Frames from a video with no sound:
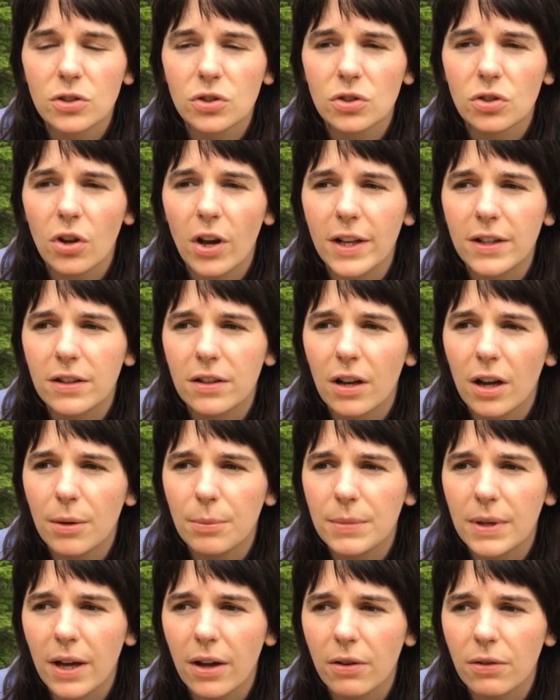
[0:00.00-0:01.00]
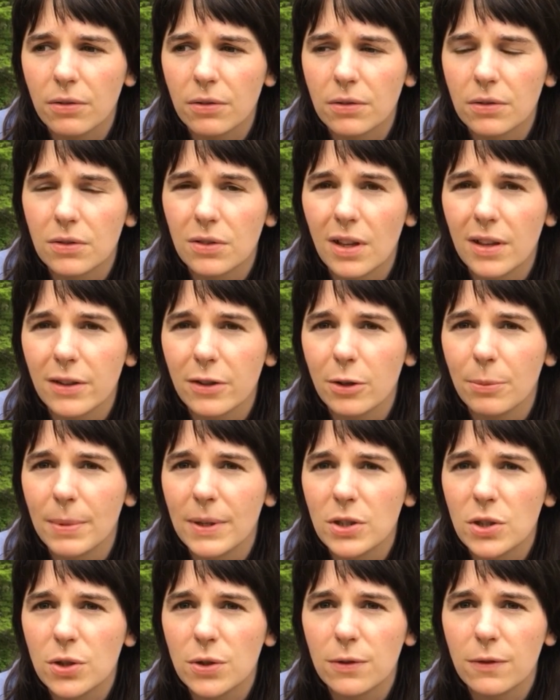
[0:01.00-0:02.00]
tried to come down a little
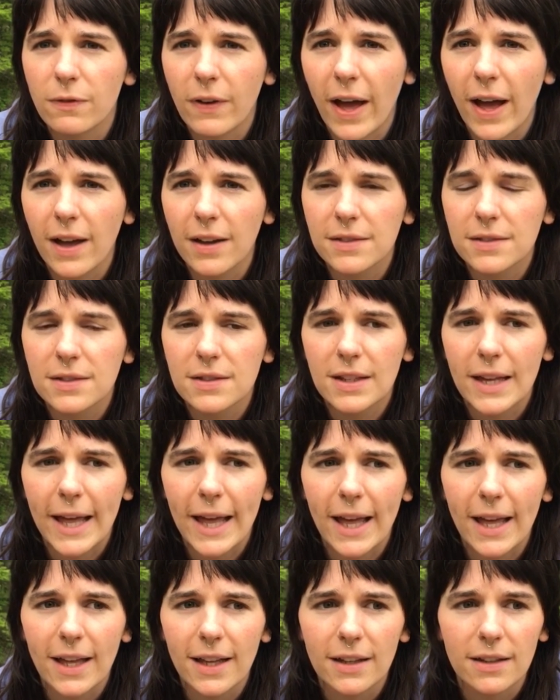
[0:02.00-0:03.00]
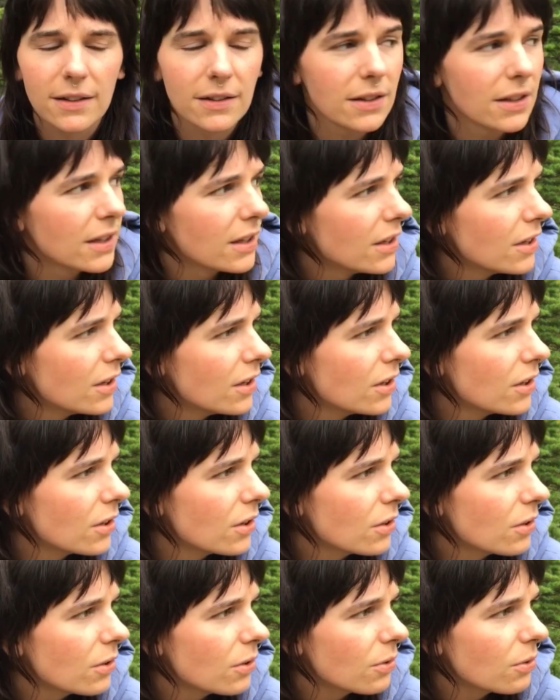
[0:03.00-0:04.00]
bit too fast and
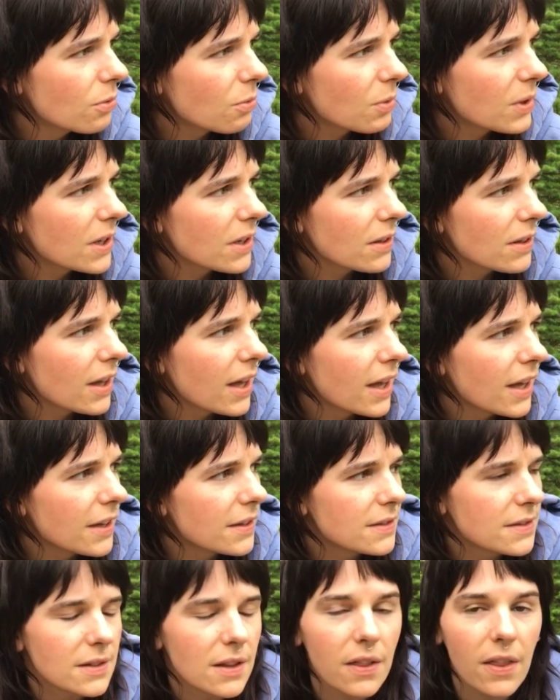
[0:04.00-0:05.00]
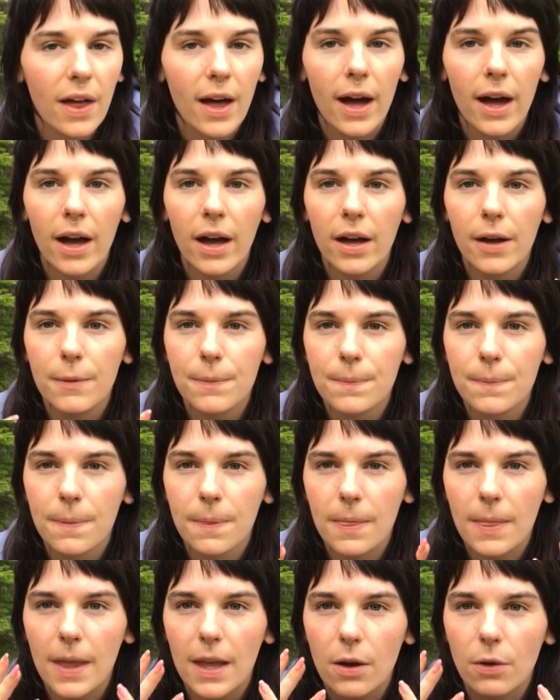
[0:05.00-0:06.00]
realized that
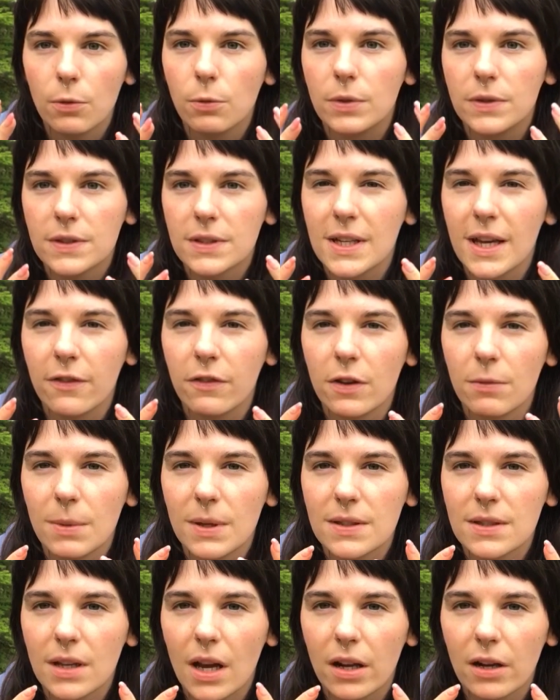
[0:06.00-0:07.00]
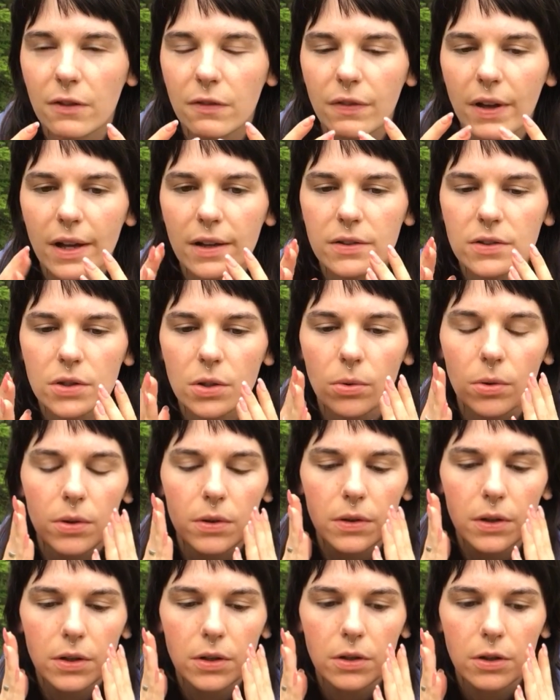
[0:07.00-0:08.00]
it was giving me side effects. So
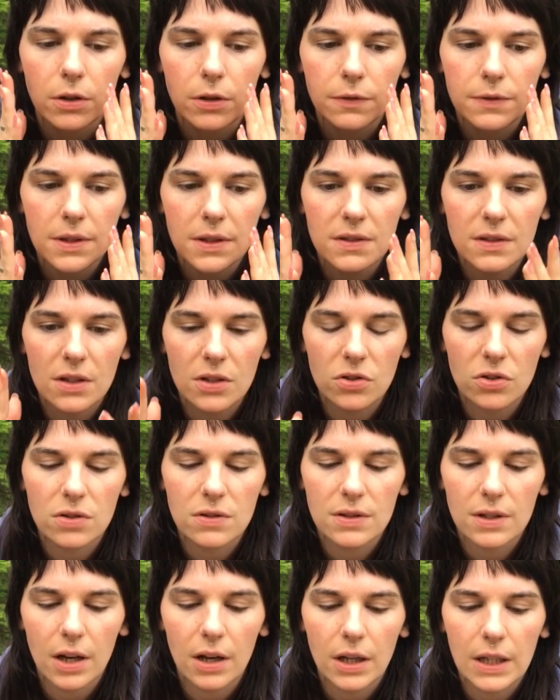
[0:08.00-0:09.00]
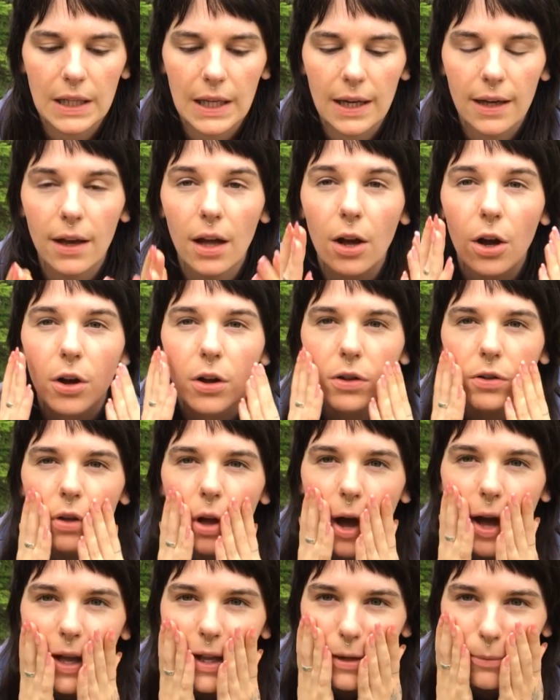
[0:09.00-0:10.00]
the nerve sensations that I get are a
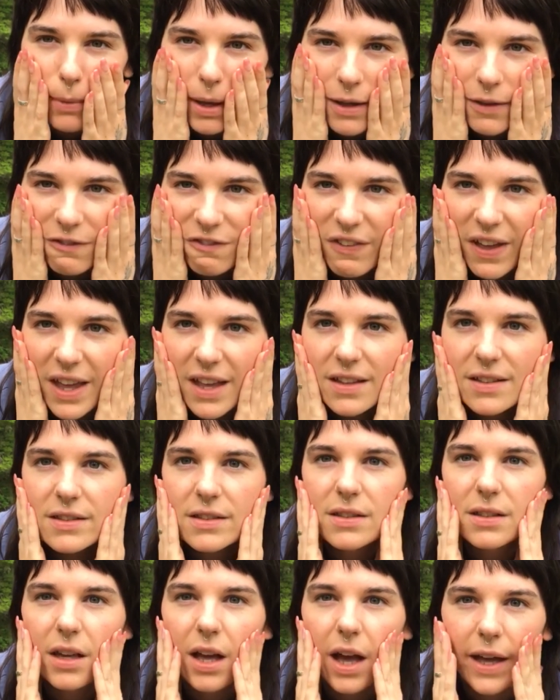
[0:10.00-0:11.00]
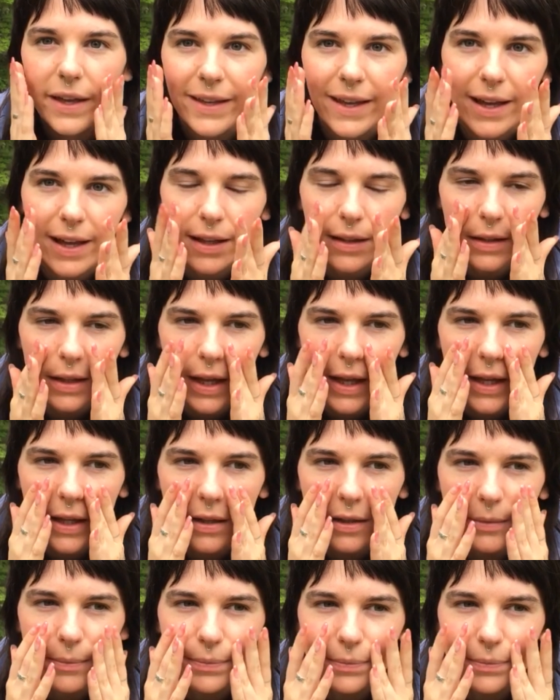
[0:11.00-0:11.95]
lot in my face. I get like